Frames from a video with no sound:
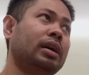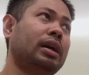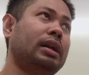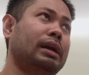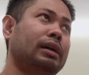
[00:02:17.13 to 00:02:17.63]

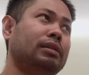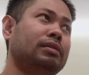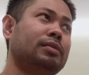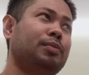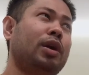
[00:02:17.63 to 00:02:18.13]
kanang
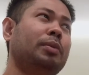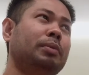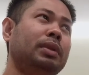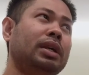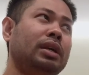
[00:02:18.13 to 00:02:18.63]

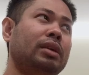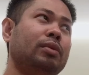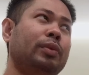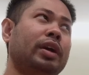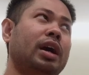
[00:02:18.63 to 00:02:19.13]
probably
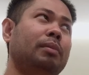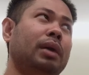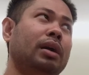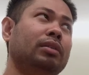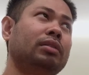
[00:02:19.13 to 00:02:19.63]
we come
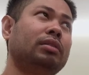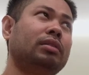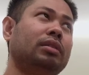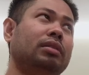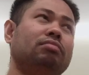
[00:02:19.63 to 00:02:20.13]
out
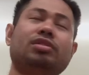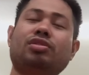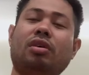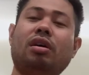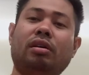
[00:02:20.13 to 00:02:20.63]

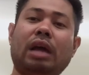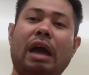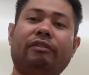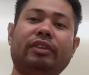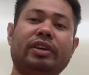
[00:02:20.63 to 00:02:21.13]
strong
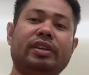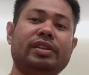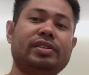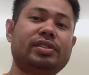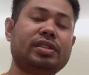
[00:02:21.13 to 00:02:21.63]
after
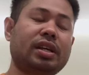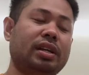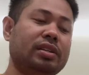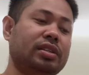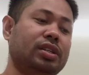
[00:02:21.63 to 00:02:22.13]
this
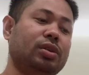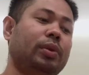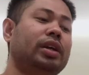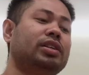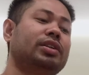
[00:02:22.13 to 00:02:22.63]
kanang
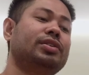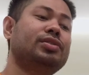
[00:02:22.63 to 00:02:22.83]
situation.